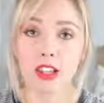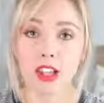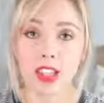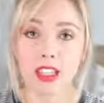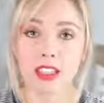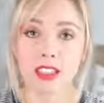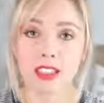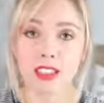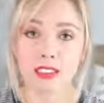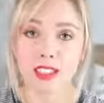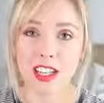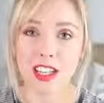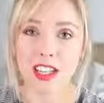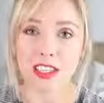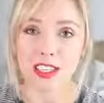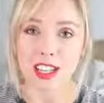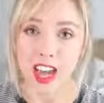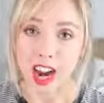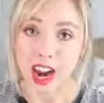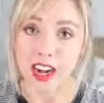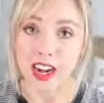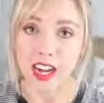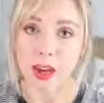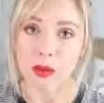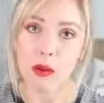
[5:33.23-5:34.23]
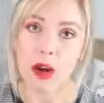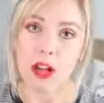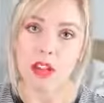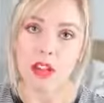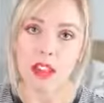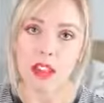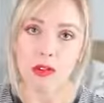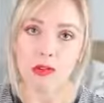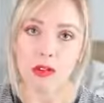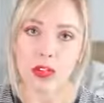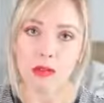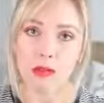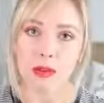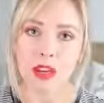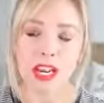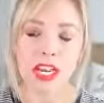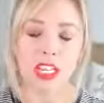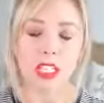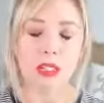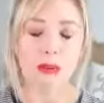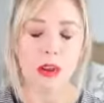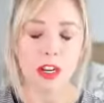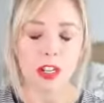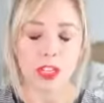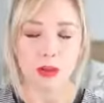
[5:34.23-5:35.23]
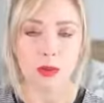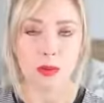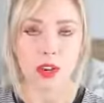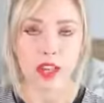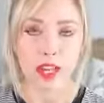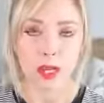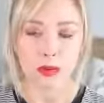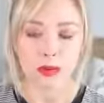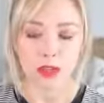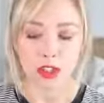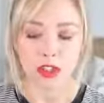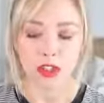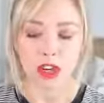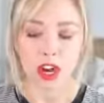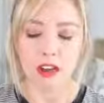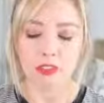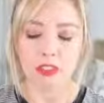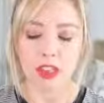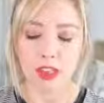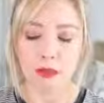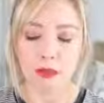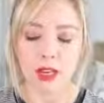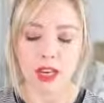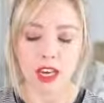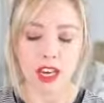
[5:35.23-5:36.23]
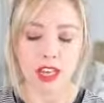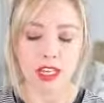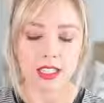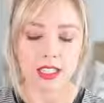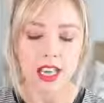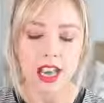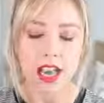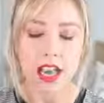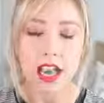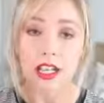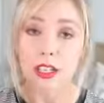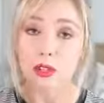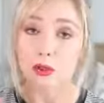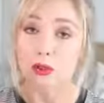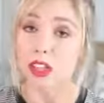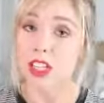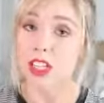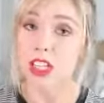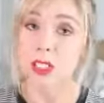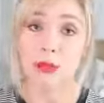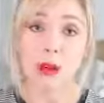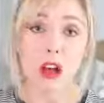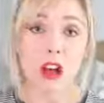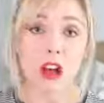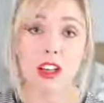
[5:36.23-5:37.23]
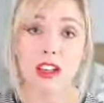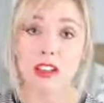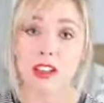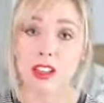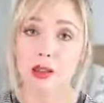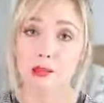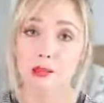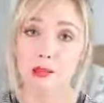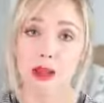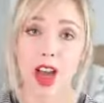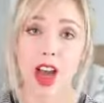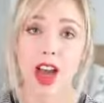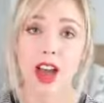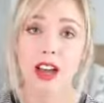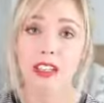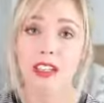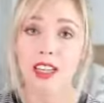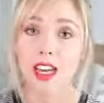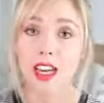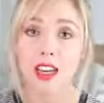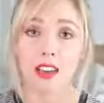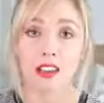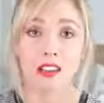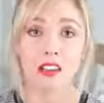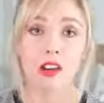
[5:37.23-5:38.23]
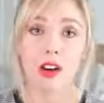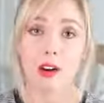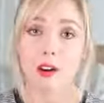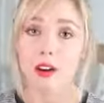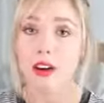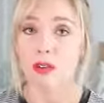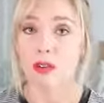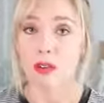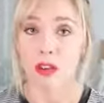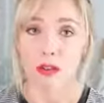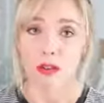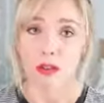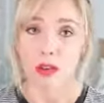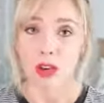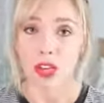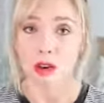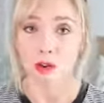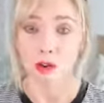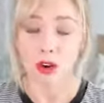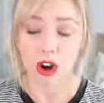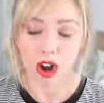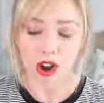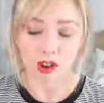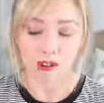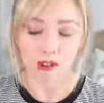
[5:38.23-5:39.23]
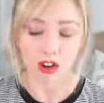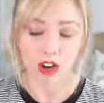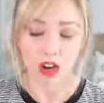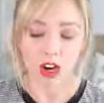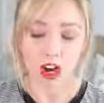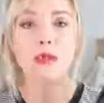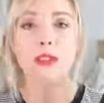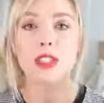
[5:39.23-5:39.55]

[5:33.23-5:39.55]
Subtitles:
just little tiny wallets with me, especially when it comes to traveling because it's really small, it's compact, I can throw it with me wherever.